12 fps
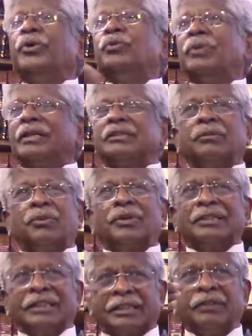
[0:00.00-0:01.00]
have to say a few
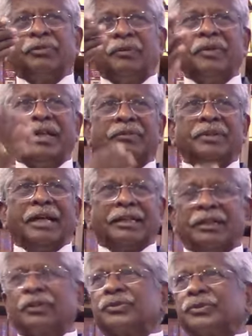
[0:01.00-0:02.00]
words about Section
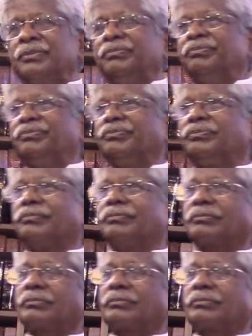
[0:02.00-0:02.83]
50 of the Act also.